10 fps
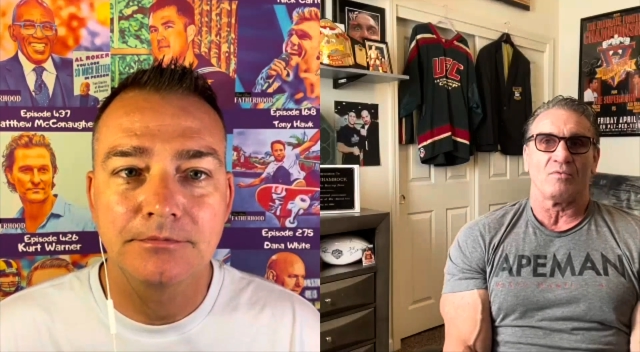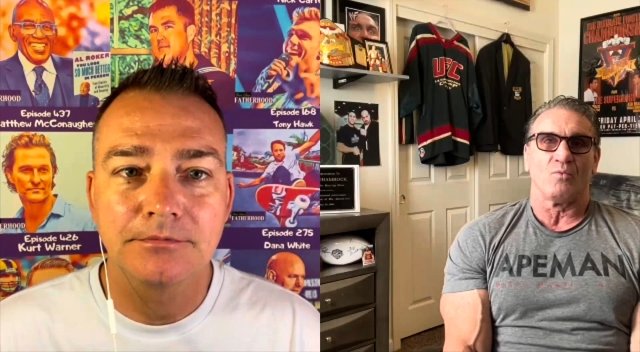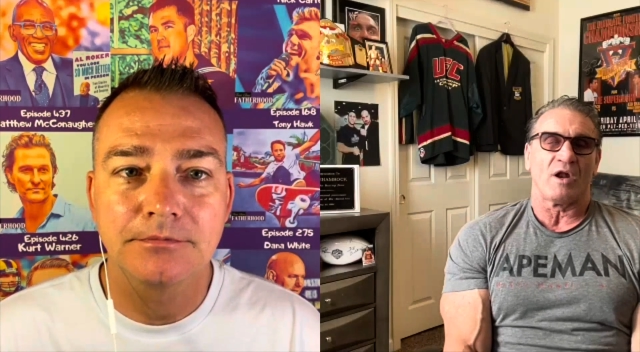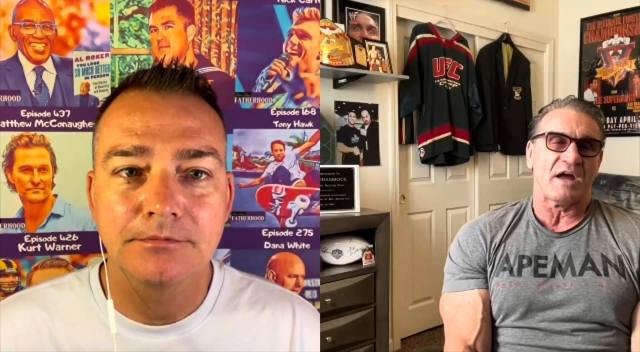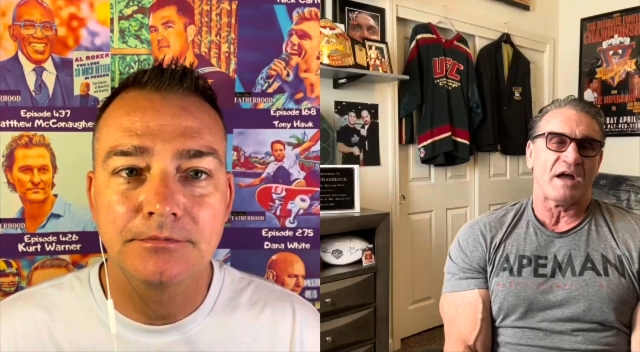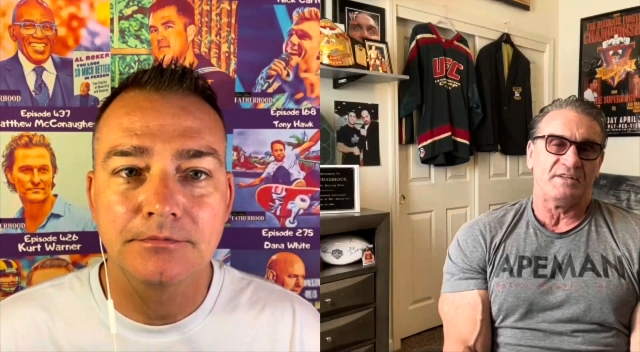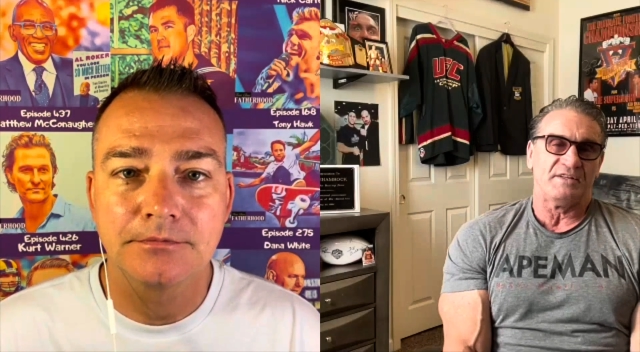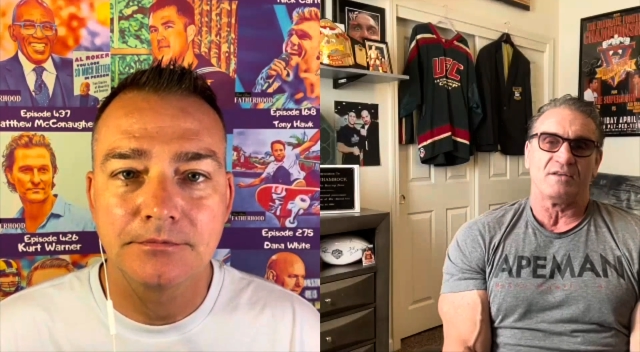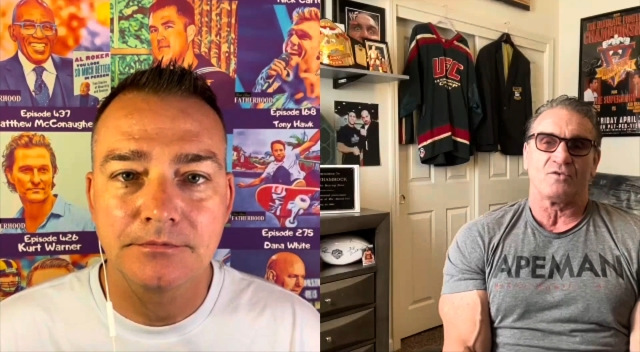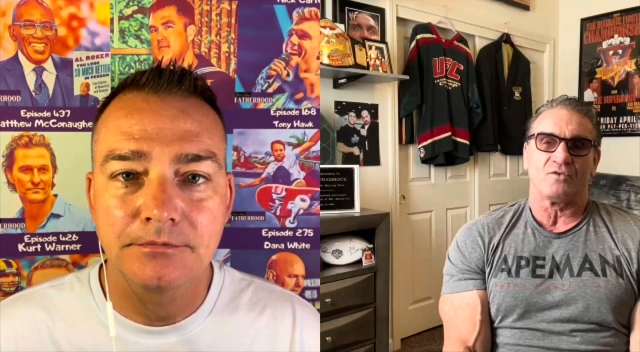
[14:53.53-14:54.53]
Speaker 1: what I
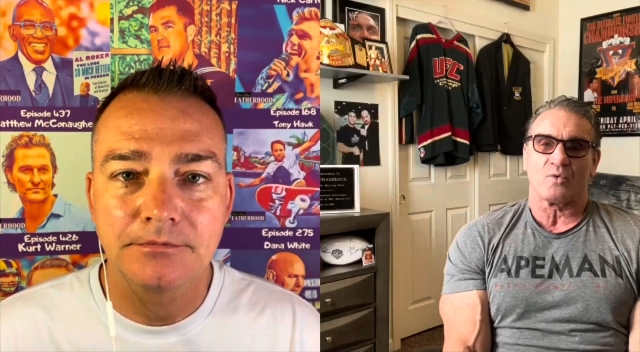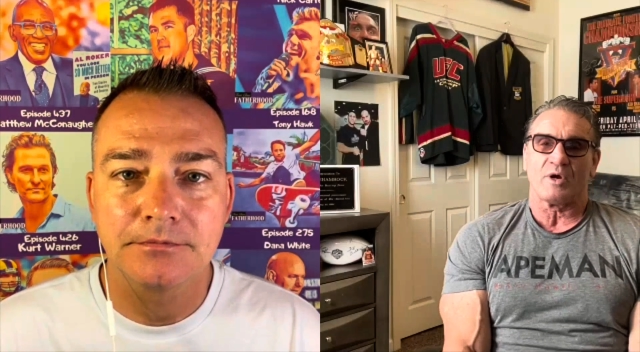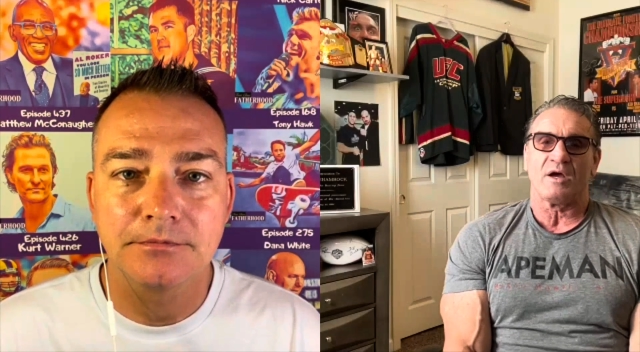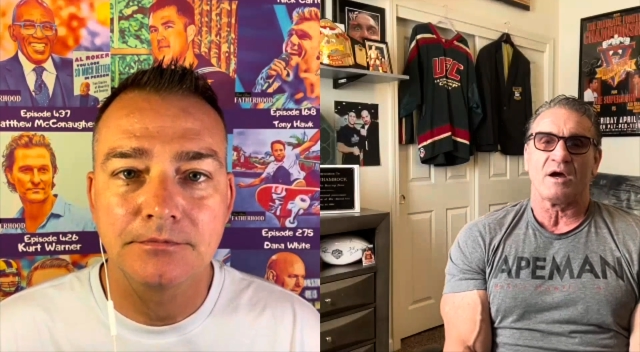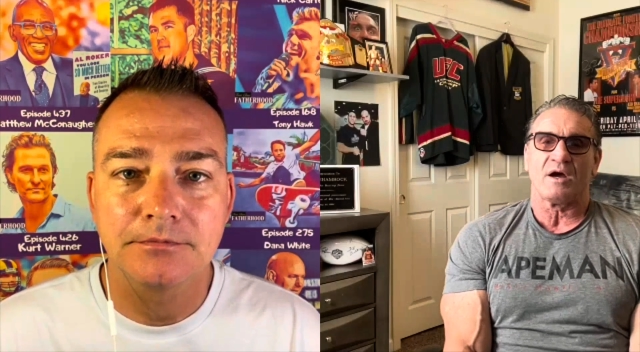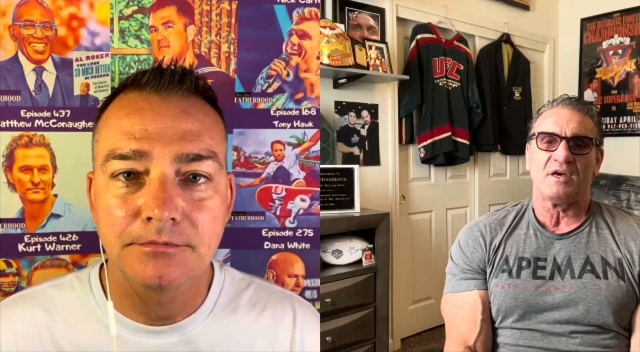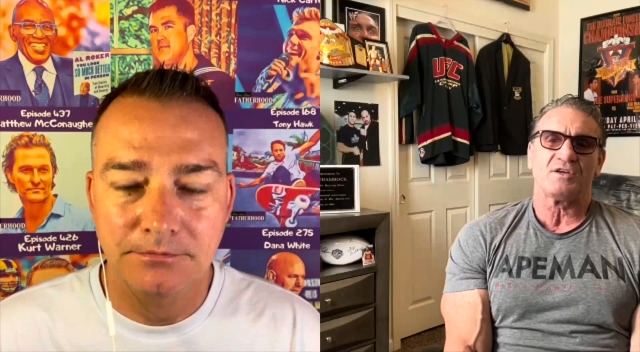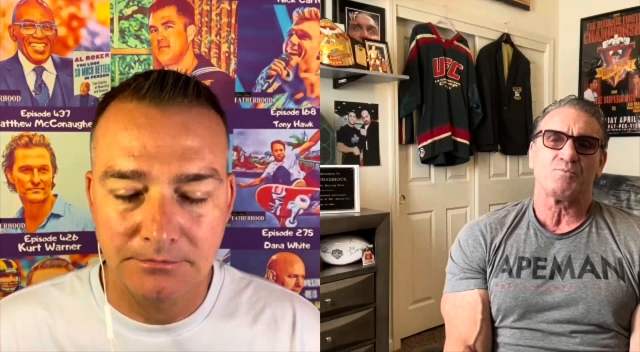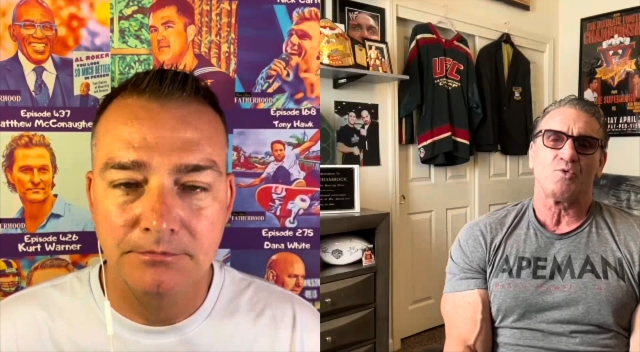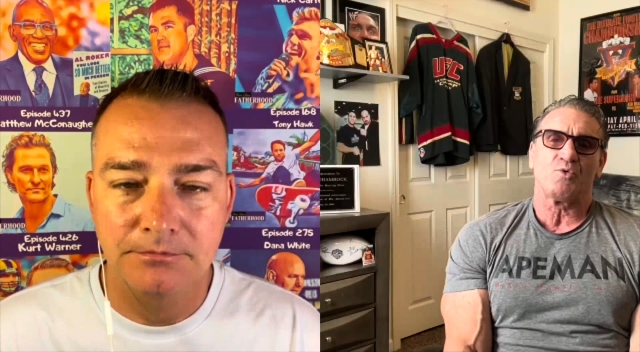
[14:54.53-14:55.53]
did in the ring. I
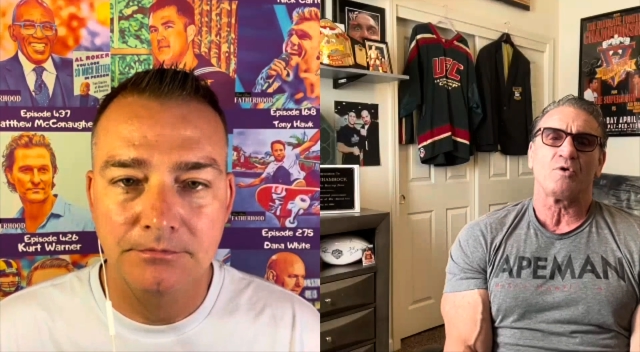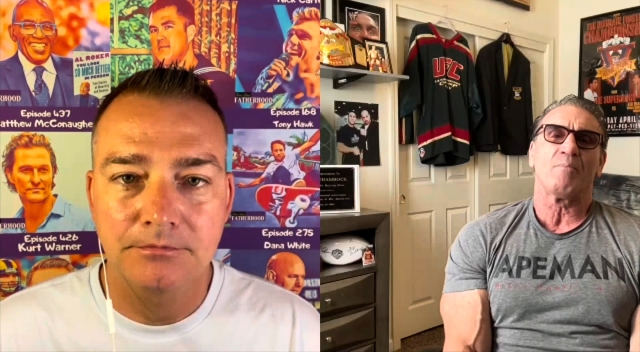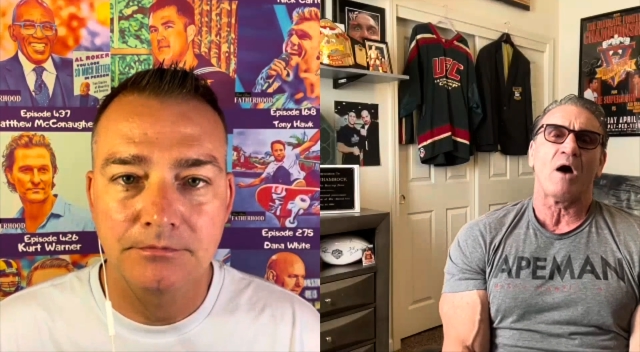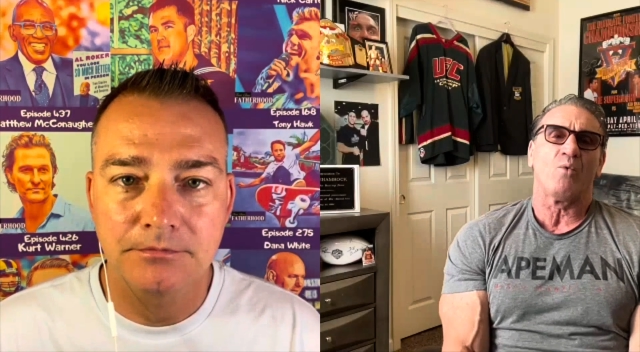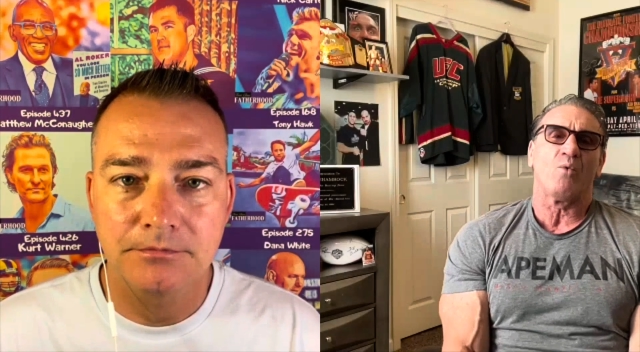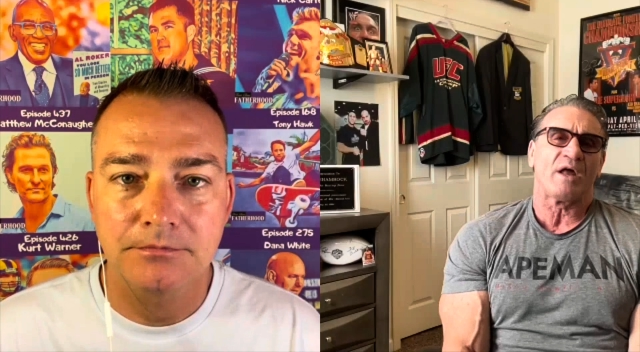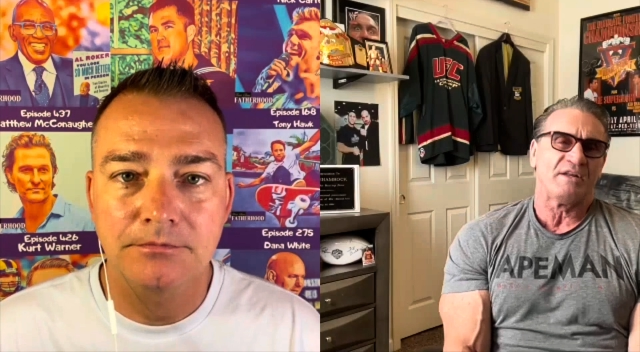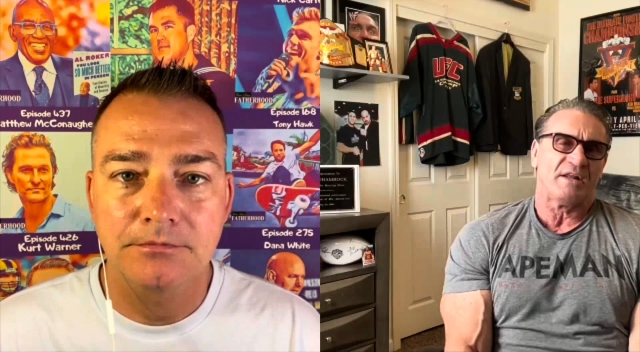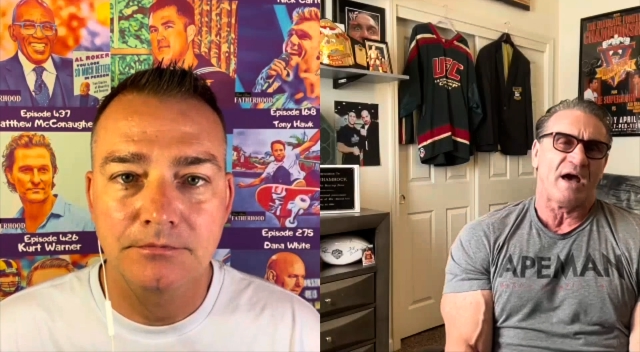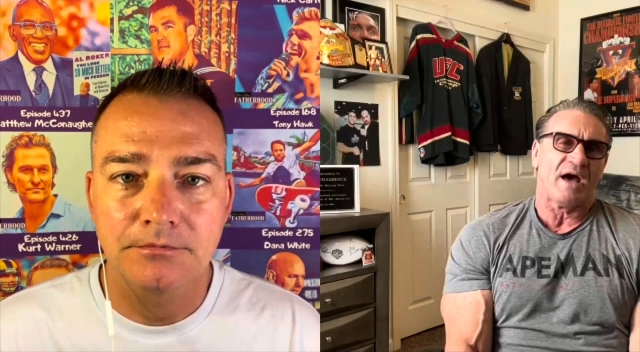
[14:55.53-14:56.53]
think it's more about
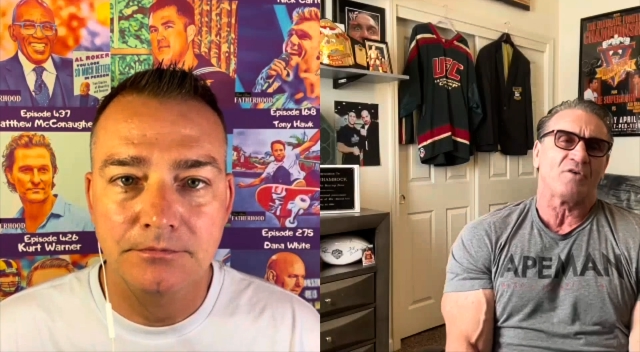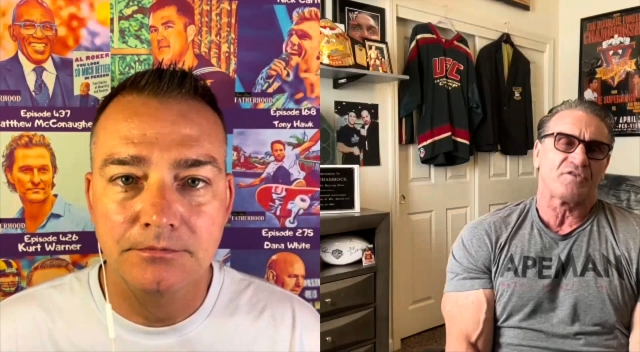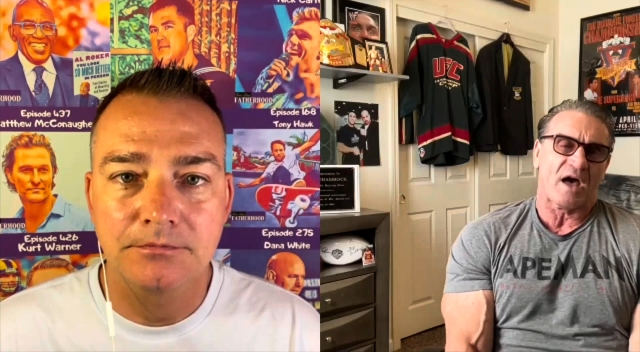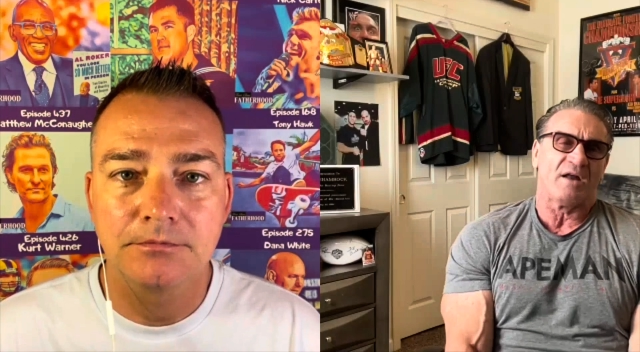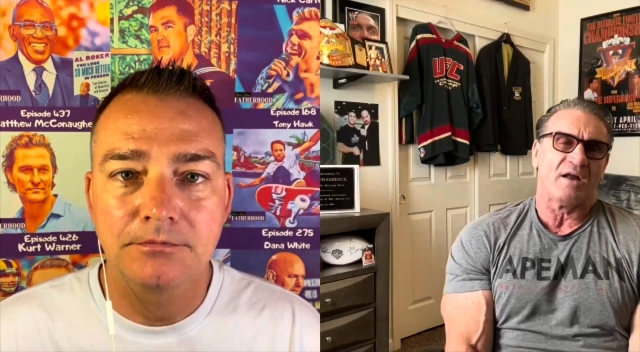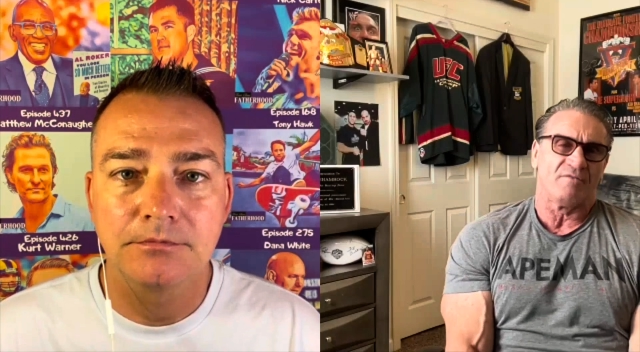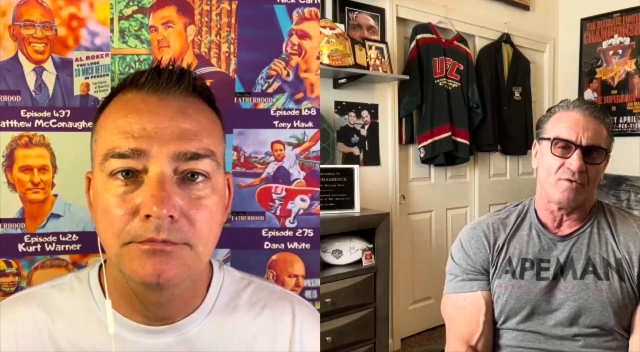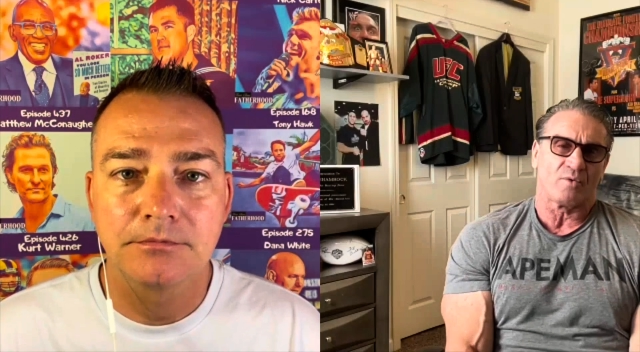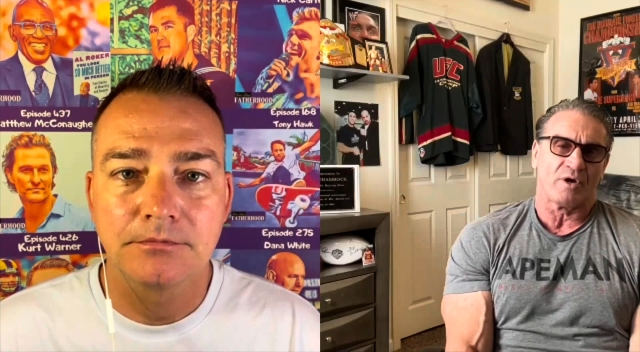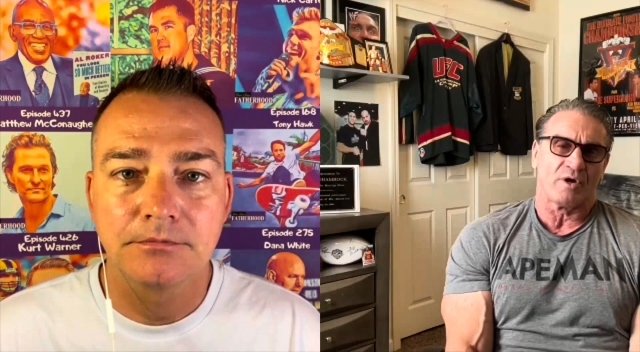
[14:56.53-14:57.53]
what I did outside
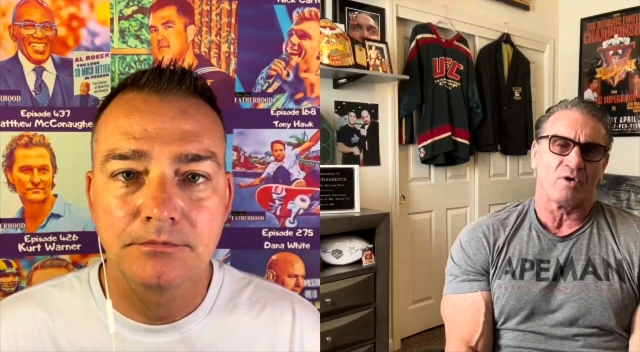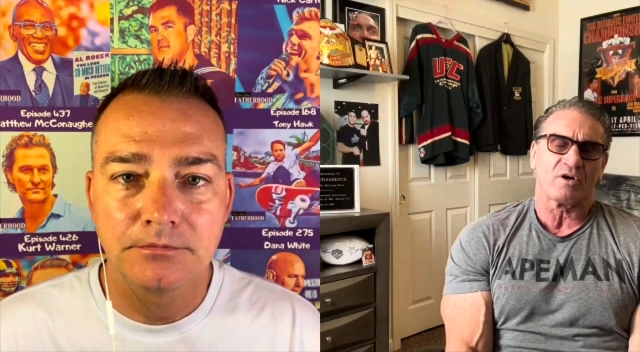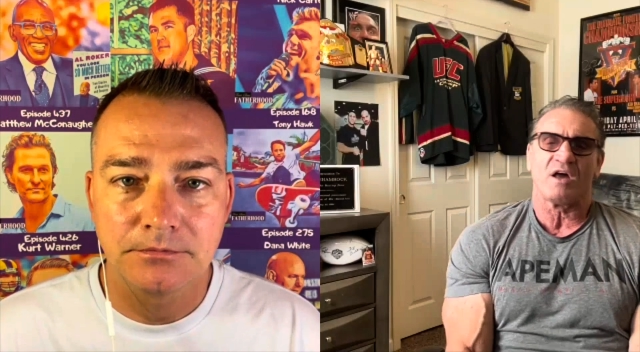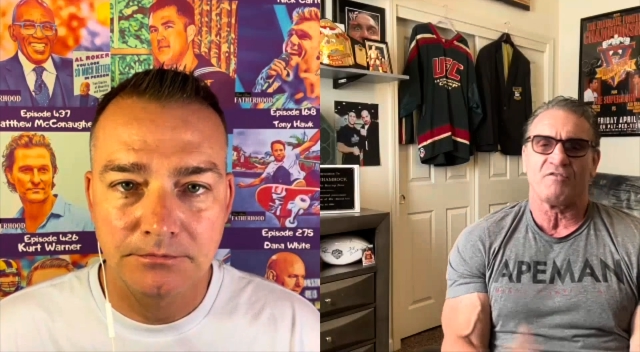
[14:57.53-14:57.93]
of the ring. What